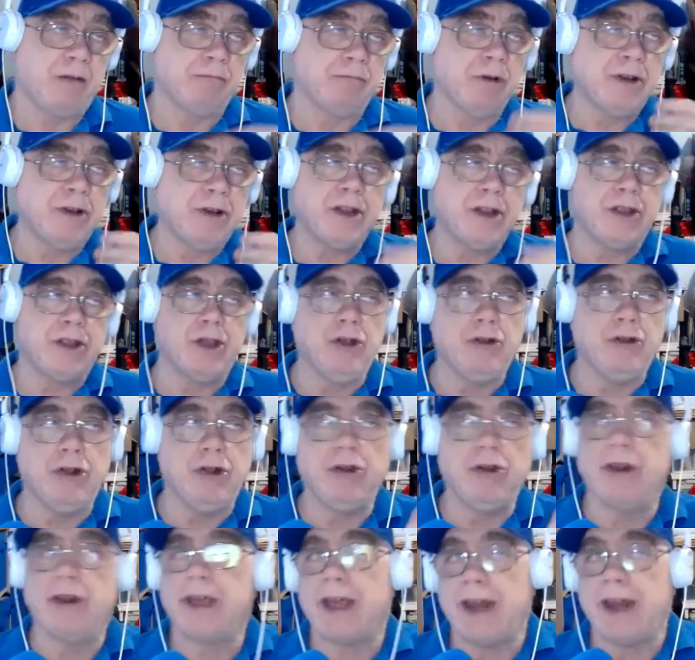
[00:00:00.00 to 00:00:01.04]
What did you
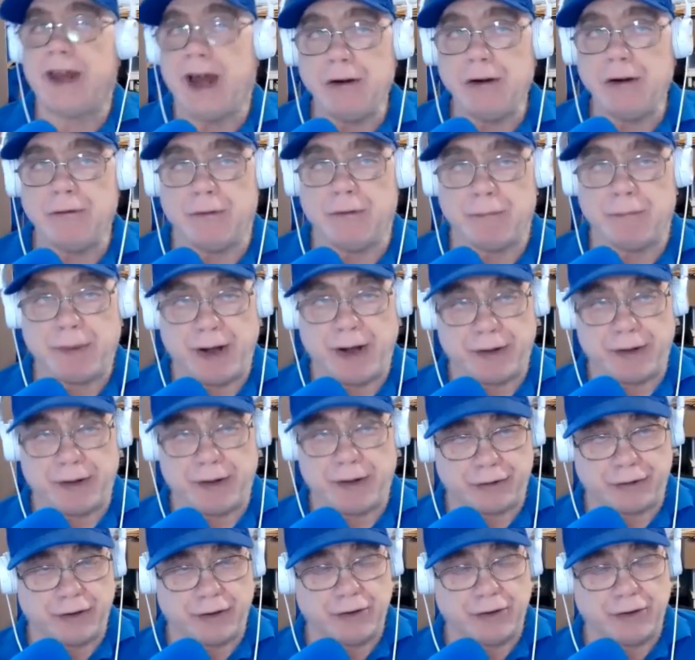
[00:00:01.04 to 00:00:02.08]
do to get out of
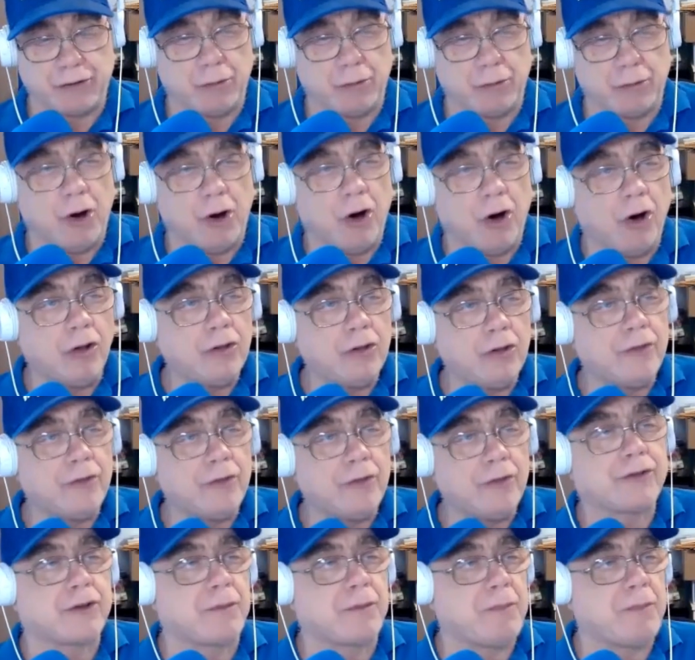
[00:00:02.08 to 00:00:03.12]
imposter syndrome? All of
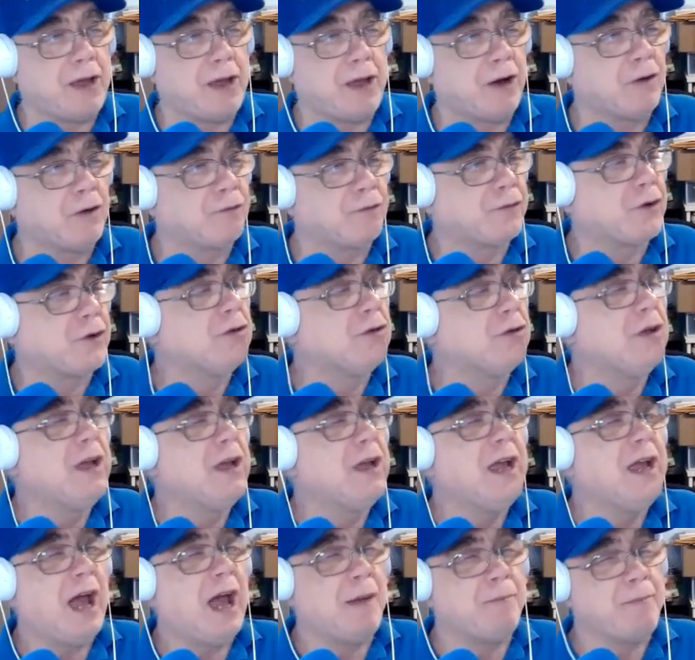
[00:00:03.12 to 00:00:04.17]
this can be helpful
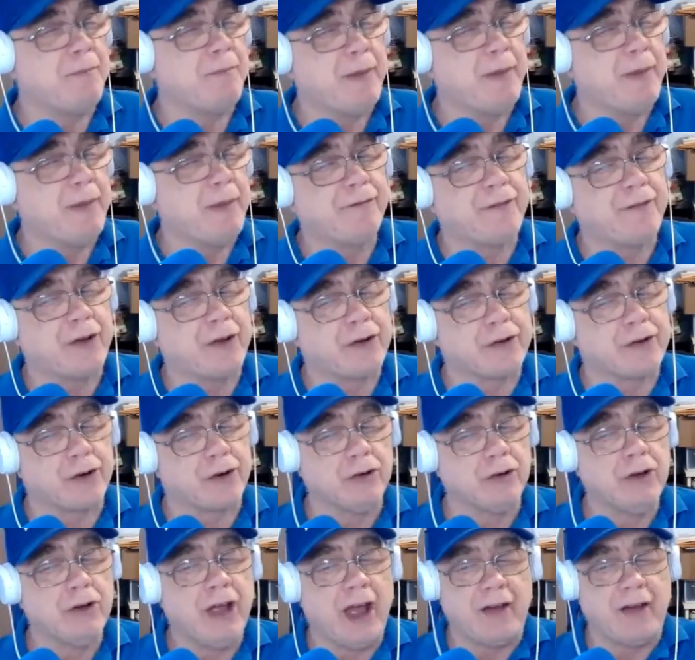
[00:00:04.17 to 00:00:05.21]
and
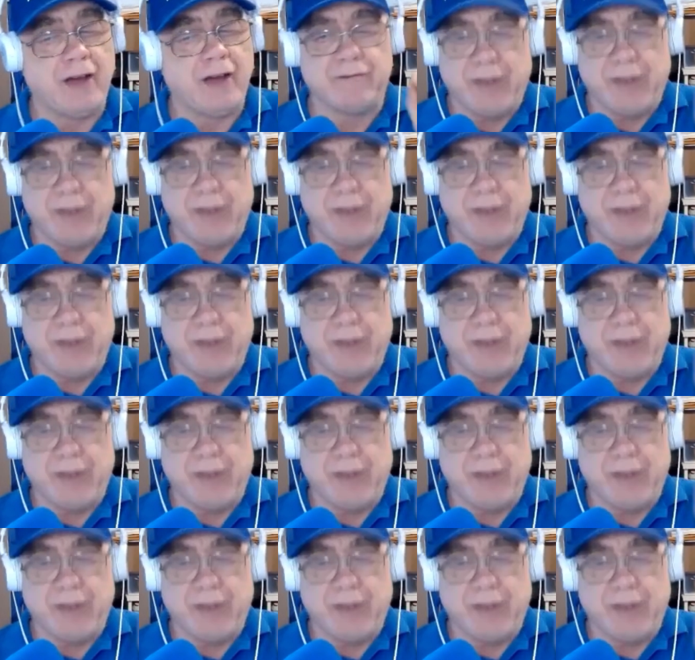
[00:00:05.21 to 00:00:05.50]
beneficial and